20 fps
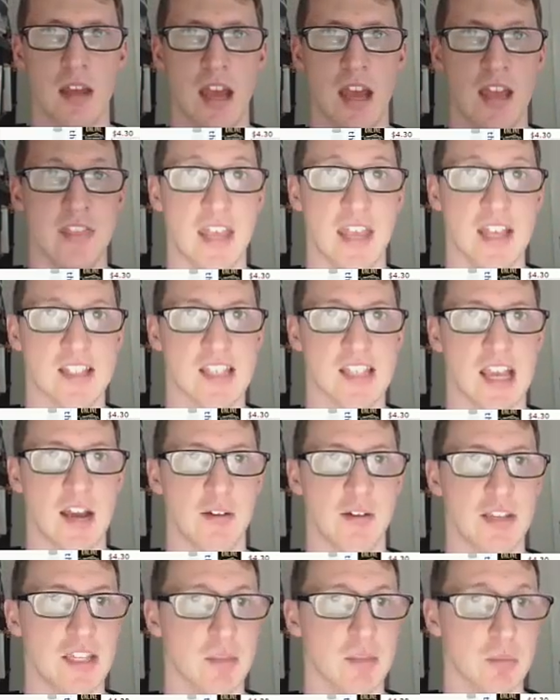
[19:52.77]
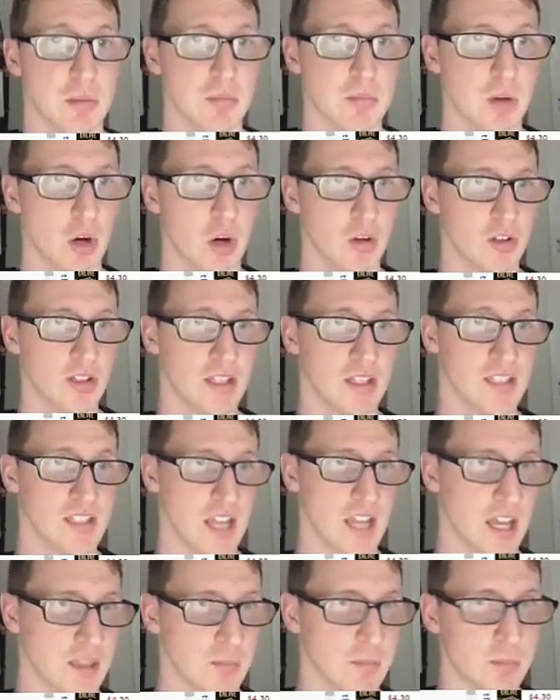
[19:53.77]
And that's how he can promote
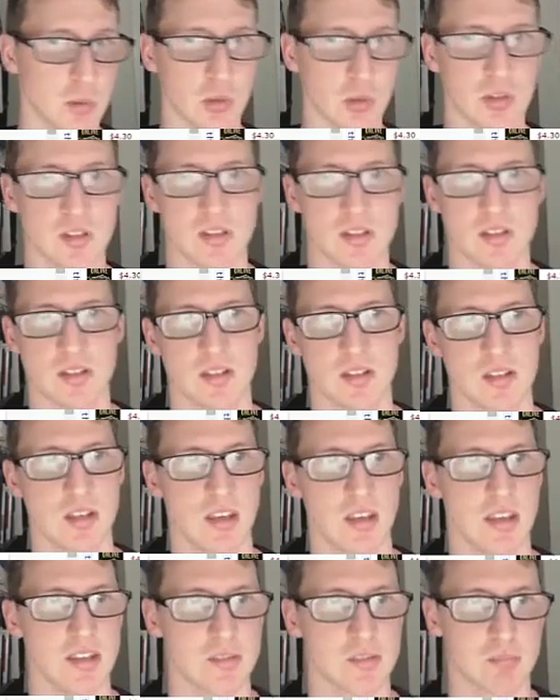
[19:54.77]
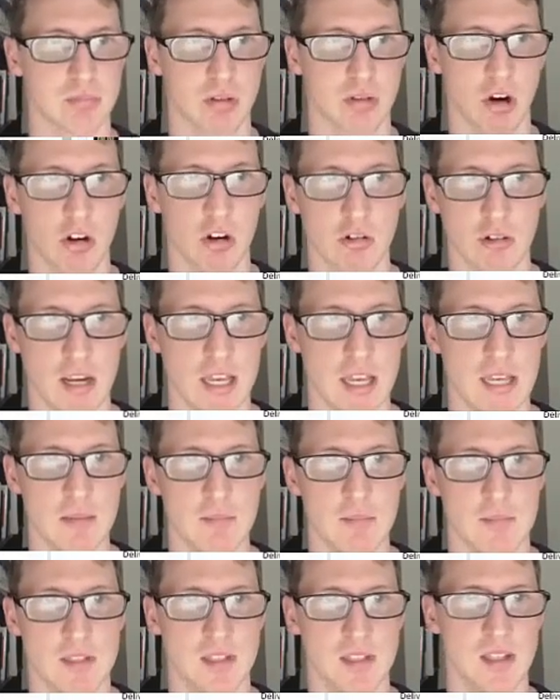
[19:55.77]
his other books, his
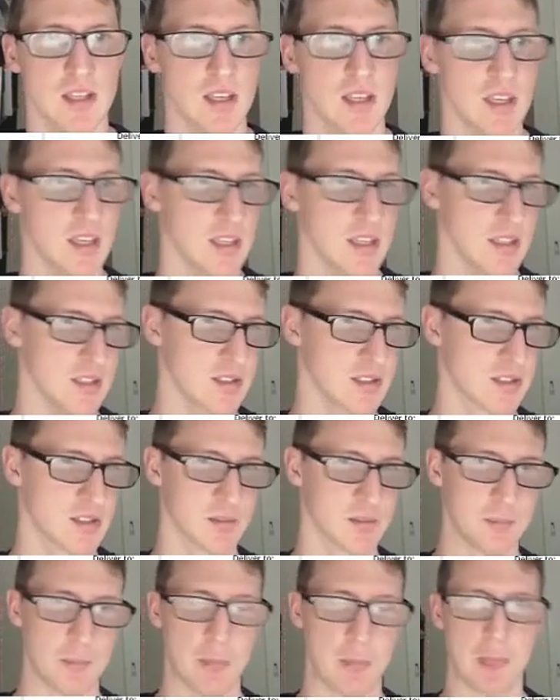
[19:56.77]
programs, his